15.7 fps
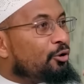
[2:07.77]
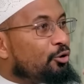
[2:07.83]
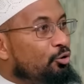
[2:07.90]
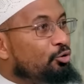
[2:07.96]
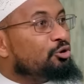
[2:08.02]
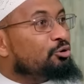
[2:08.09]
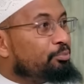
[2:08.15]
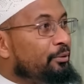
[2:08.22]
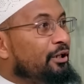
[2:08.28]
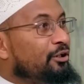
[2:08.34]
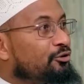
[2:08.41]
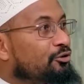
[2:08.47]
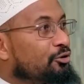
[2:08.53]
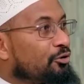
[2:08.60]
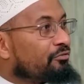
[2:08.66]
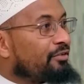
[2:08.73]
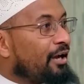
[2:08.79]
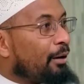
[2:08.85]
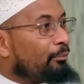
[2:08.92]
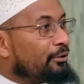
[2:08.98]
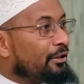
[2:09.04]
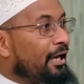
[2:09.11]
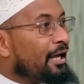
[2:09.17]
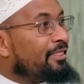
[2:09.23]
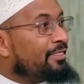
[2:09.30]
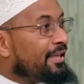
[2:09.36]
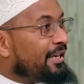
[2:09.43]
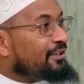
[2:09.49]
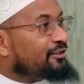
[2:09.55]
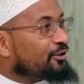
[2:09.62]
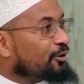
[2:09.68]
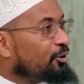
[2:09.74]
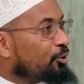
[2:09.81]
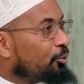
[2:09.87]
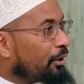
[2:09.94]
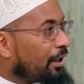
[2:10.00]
you speak to your family and they tell you